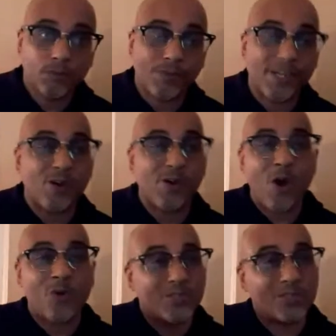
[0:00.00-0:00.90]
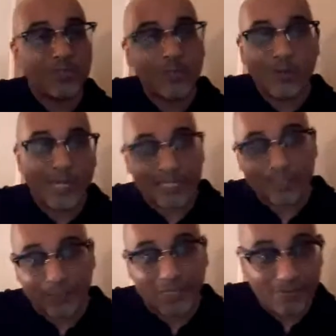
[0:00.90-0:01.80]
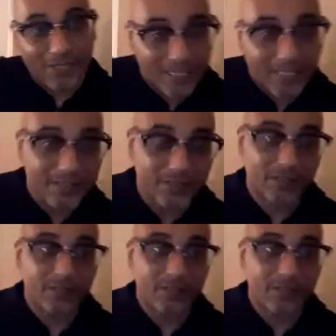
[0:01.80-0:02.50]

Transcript: We don't go to the UN and speak for us.